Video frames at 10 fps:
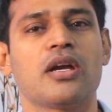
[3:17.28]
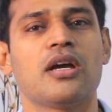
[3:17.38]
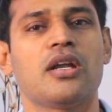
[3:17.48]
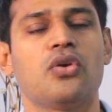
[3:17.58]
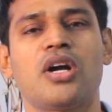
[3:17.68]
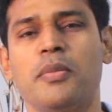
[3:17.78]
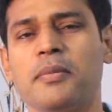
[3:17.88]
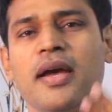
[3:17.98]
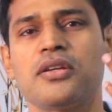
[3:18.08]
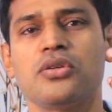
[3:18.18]
Now, coming
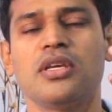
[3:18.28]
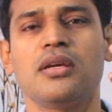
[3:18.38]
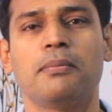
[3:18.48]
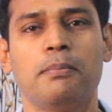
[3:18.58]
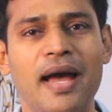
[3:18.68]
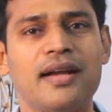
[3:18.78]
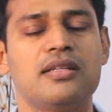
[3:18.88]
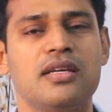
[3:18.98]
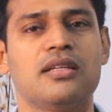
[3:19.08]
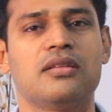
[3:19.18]
back to the back
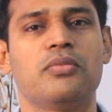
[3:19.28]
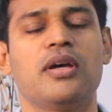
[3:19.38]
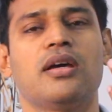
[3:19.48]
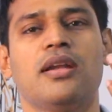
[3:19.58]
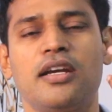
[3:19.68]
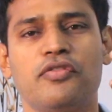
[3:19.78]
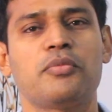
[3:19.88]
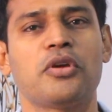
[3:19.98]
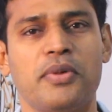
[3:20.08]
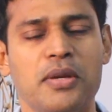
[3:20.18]
teeth, where right from
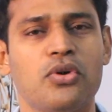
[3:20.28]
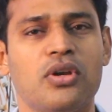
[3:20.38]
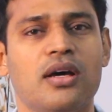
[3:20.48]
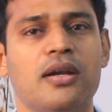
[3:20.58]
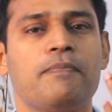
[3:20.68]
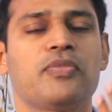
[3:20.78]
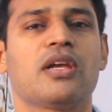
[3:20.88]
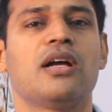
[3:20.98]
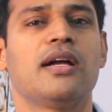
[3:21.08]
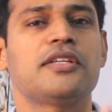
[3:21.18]
your premolar,
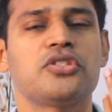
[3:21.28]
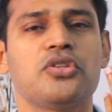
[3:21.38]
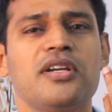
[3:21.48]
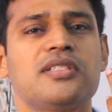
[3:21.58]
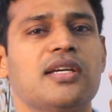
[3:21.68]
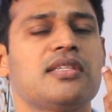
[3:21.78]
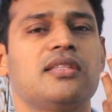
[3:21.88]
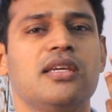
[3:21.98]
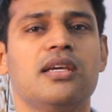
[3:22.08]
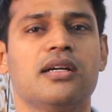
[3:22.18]
it's not just
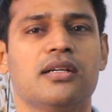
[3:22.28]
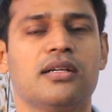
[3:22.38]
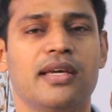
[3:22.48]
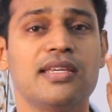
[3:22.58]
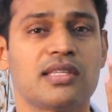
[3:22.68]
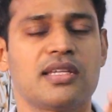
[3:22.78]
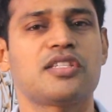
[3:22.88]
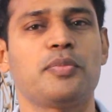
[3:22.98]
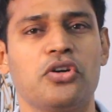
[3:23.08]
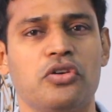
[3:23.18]
the aesthetics
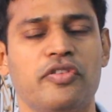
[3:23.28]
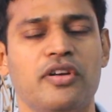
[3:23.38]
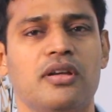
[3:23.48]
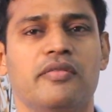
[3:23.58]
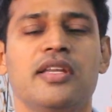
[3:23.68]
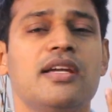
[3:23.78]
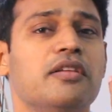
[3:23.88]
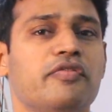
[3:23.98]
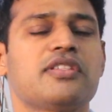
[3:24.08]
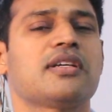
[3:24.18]
part of it. We need the
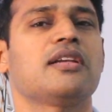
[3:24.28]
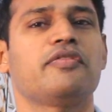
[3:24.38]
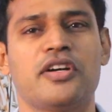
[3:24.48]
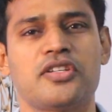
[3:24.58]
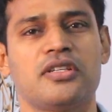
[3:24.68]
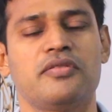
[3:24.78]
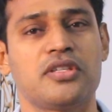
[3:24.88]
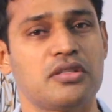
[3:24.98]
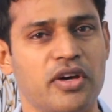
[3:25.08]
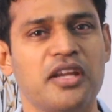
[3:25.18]
physical function, which
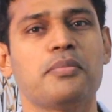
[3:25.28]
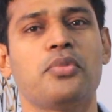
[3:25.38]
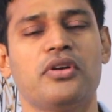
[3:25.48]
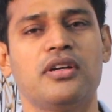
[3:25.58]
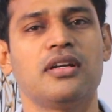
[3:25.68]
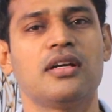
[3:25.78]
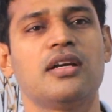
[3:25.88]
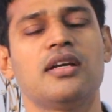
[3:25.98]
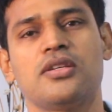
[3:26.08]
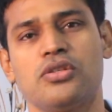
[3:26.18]
is very important.
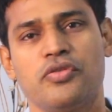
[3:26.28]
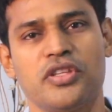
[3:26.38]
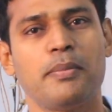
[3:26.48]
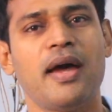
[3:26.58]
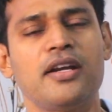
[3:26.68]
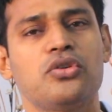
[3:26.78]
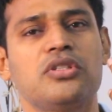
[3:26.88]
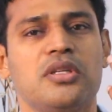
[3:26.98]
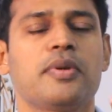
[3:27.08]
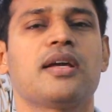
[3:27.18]
So for the back tooth,
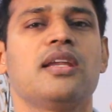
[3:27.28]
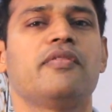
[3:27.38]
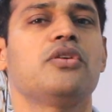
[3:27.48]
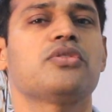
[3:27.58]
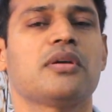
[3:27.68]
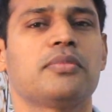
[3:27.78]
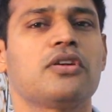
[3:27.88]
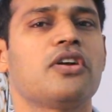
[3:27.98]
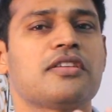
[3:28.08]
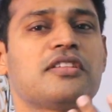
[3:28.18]
typically we use something
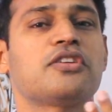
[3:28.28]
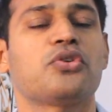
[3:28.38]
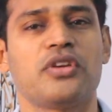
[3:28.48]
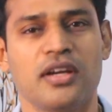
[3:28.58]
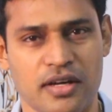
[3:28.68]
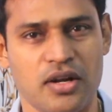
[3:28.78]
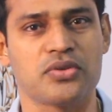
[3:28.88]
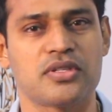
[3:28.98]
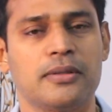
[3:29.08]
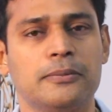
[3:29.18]
called as Zirconia crowns,